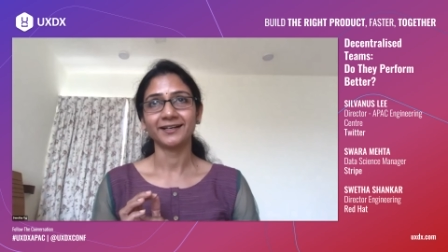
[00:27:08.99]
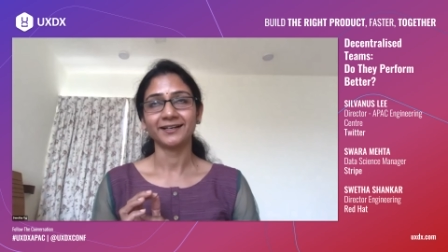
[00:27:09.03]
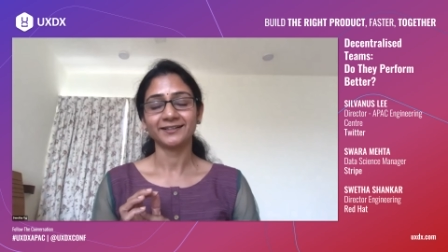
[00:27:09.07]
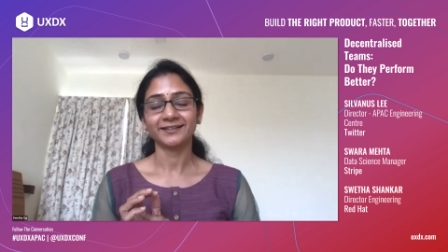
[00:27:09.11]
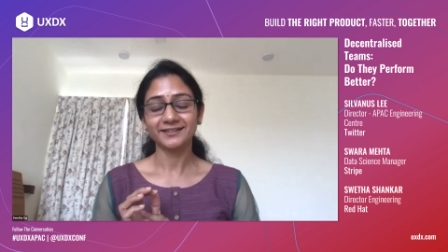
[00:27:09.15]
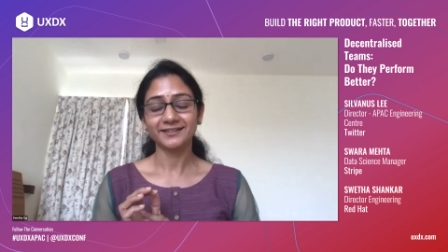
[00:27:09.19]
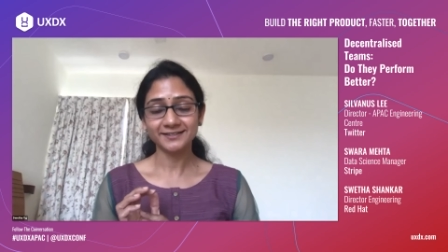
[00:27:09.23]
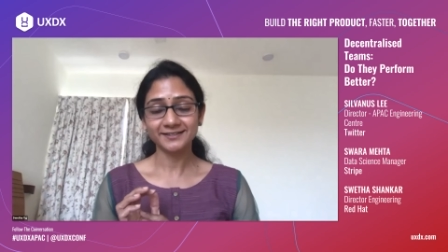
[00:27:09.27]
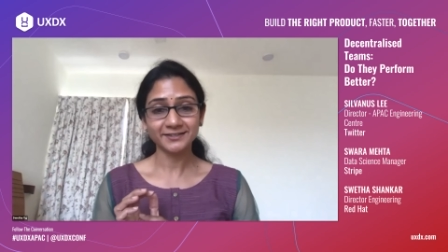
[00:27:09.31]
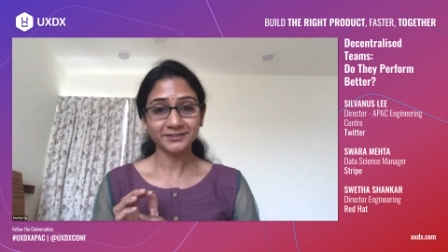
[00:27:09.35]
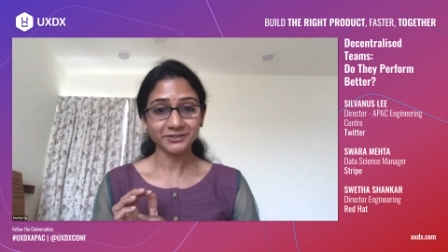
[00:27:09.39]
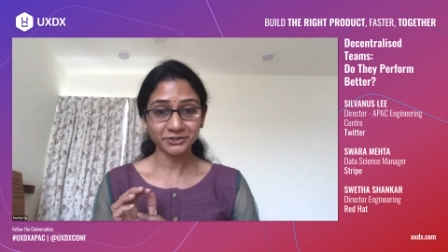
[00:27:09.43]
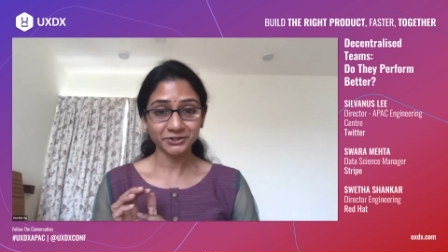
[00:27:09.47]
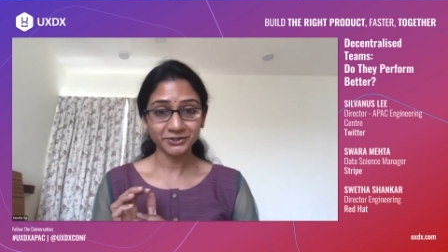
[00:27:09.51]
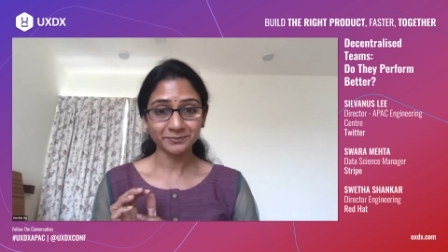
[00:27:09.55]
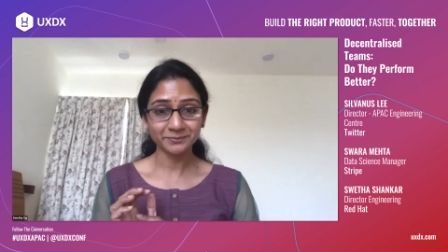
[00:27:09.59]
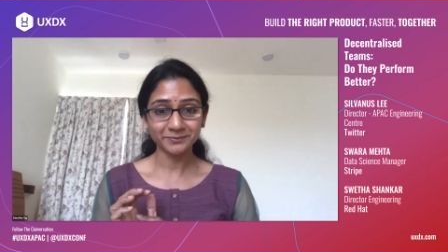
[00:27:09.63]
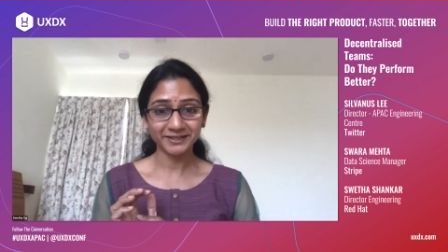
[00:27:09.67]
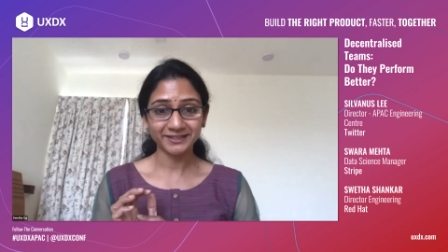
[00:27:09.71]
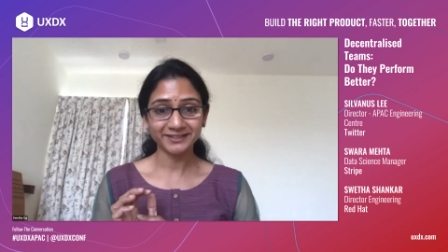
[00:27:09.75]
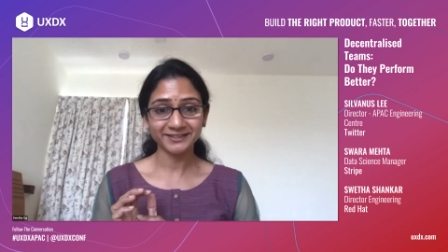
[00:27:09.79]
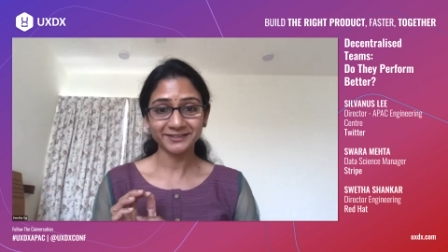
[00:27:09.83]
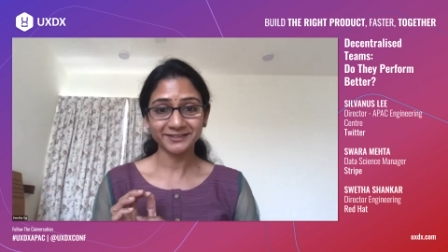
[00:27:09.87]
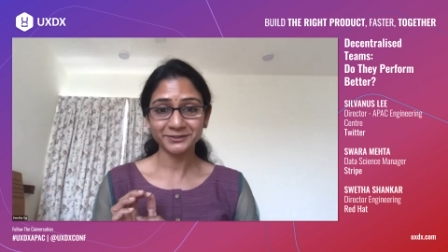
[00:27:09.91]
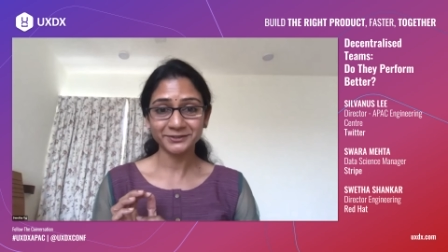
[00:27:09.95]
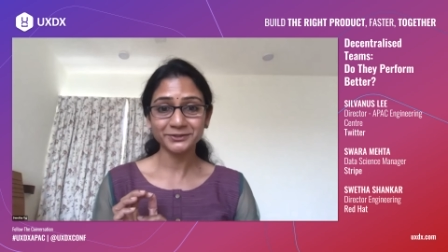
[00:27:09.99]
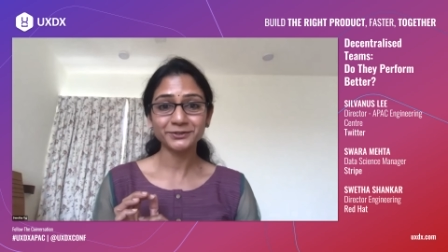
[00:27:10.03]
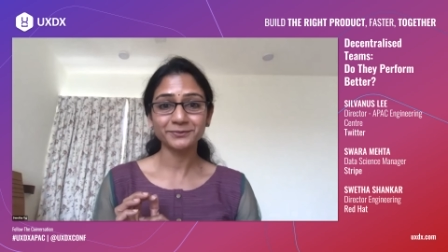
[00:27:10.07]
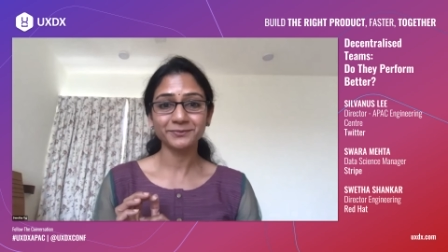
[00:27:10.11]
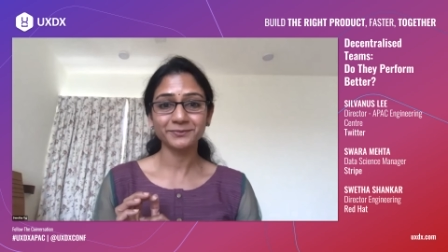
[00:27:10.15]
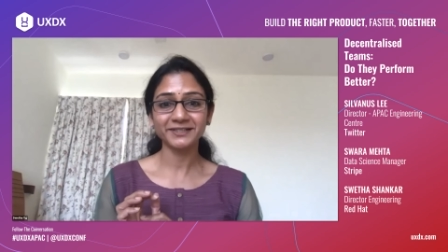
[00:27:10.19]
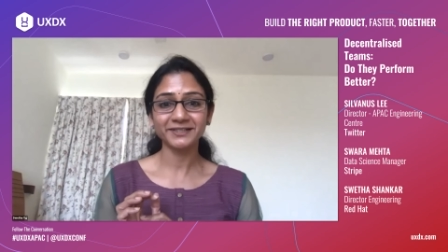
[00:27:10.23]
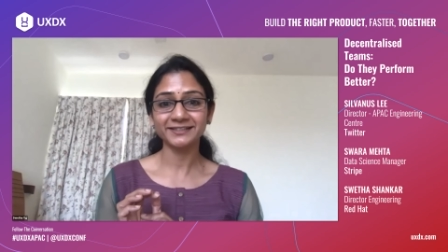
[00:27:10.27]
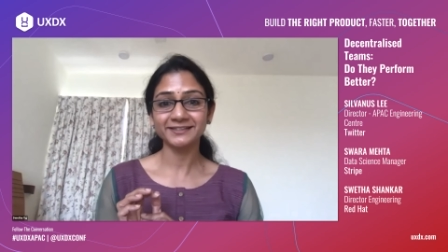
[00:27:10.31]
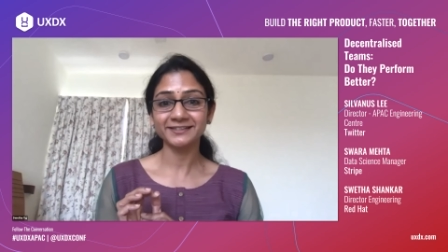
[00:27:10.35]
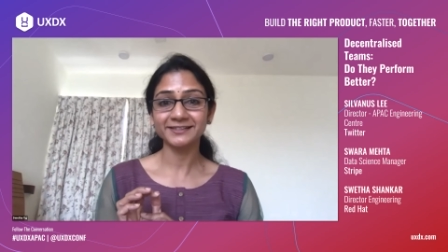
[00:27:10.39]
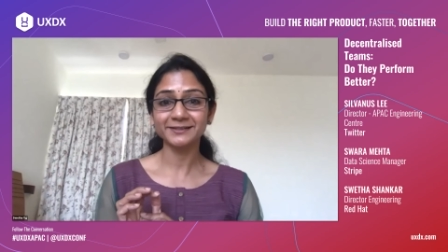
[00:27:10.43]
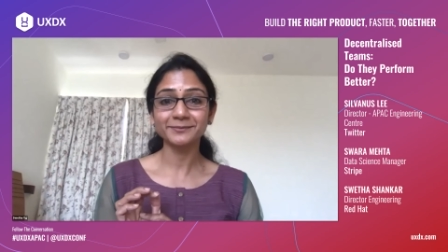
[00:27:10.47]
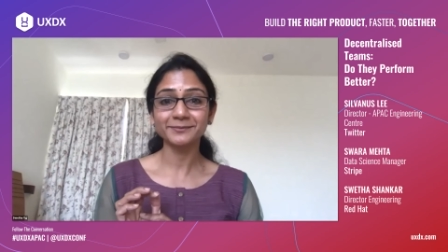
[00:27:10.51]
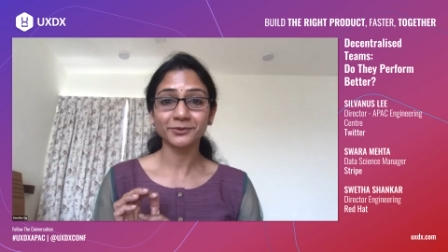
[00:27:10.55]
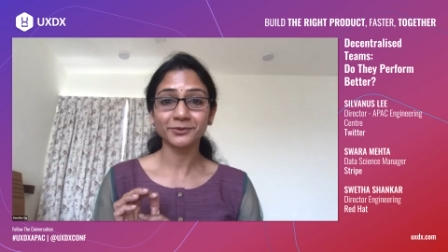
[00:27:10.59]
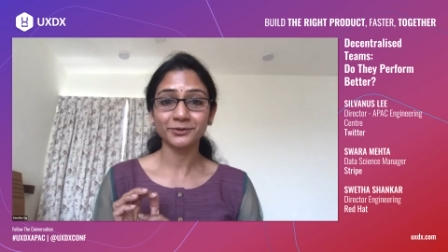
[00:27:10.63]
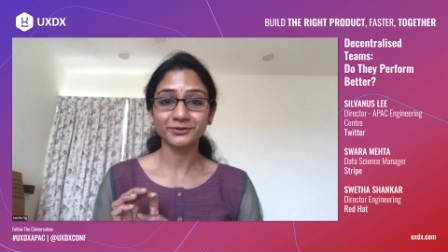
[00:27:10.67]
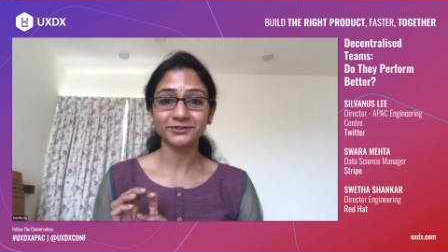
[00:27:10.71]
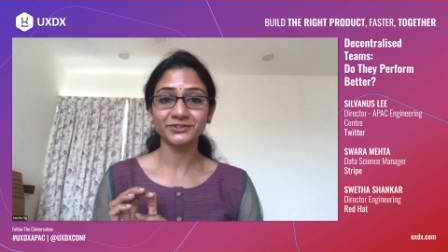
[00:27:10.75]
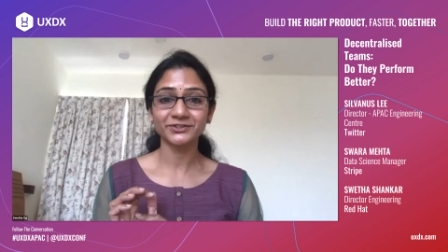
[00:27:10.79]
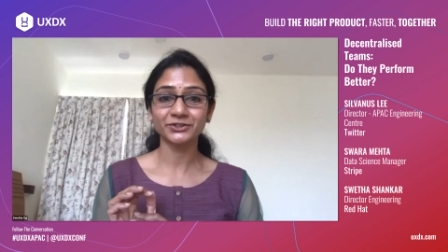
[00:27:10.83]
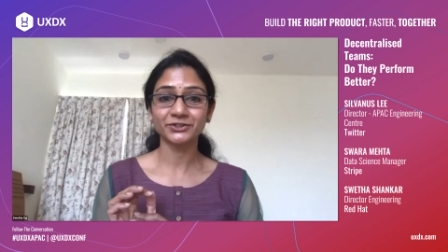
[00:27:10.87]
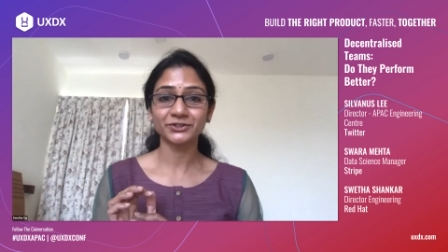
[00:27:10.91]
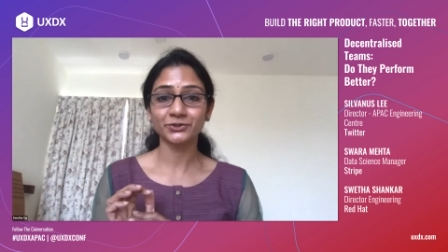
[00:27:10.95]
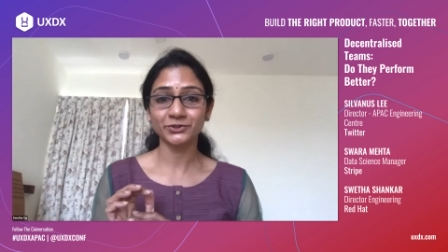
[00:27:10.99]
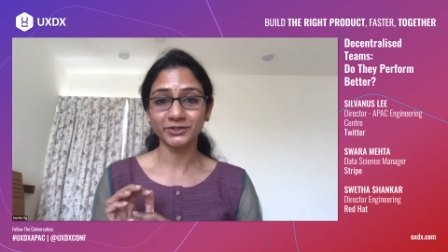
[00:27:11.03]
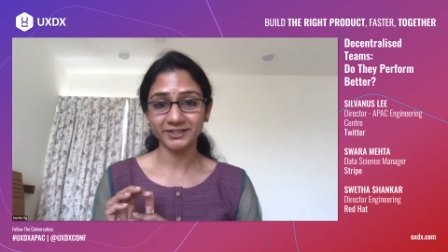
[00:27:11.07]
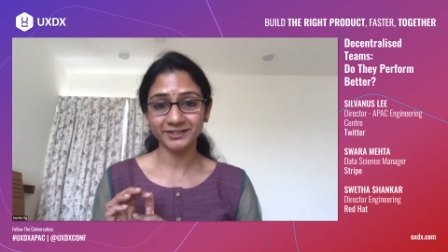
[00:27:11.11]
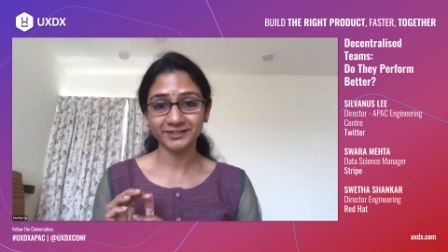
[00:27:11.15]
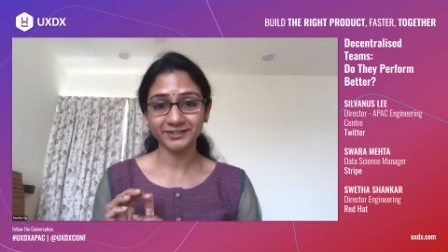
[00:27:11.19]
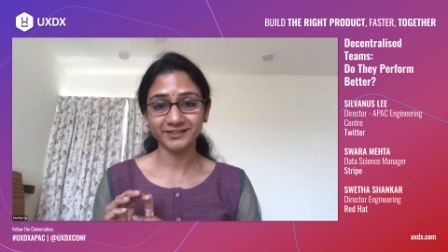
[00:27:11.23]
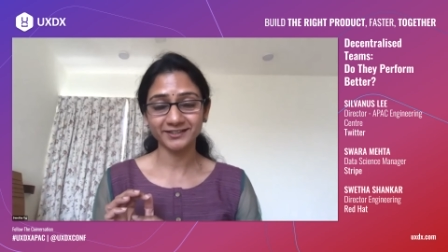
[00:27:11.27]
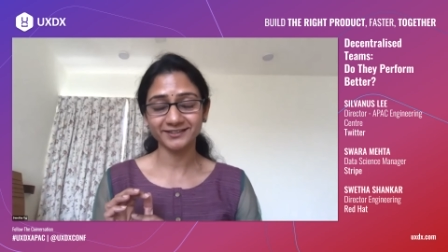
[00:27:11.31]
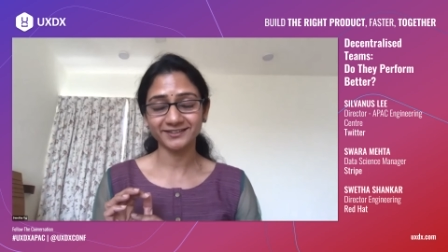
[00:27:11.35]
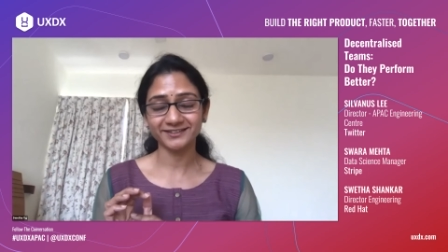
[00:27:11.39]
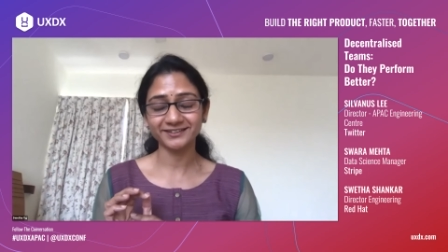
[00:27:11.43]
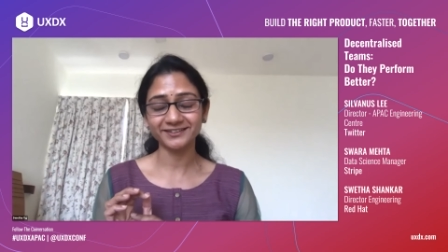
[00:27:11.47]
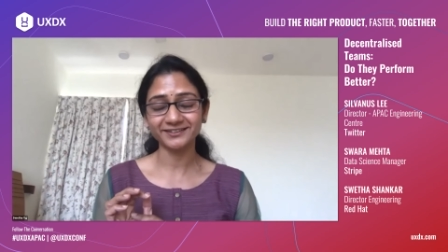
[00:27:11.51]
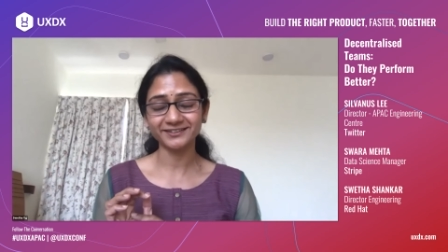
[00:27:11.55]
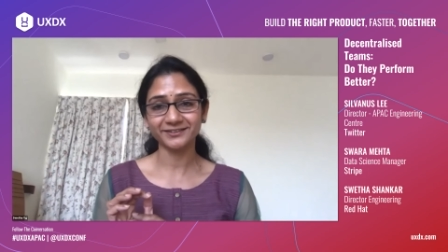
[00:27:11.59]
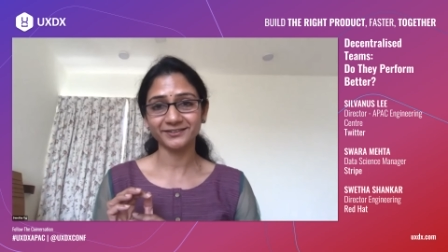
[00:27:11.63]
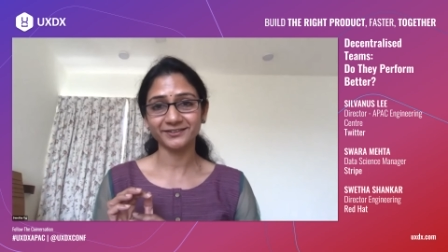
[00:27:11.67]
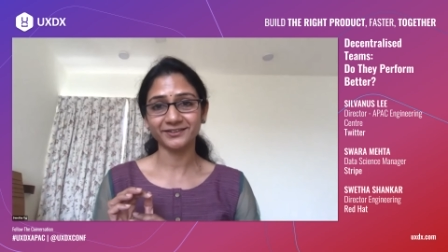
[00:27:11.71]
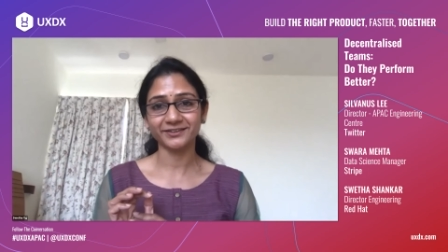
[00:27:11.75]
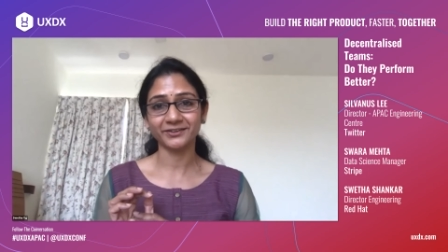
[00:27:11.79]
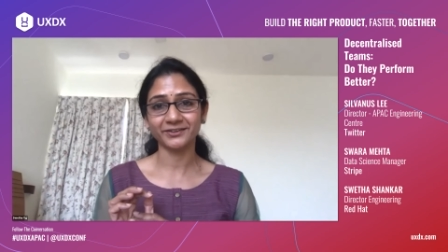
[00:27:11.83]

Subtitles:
decision making could be a little more trickier,